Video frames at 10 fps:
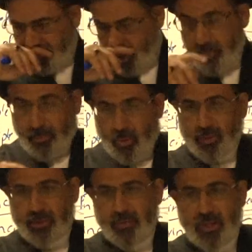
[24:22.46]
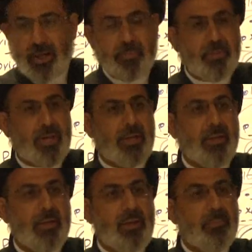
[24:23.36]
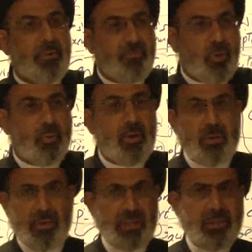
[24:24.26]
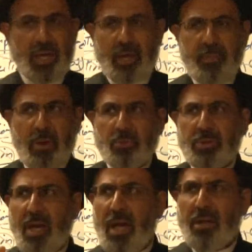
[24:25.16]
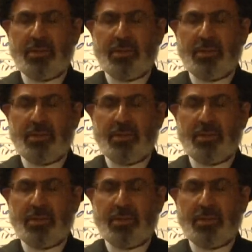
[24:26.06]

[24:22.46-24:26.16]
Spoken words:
on board the airplane, before they take about 10,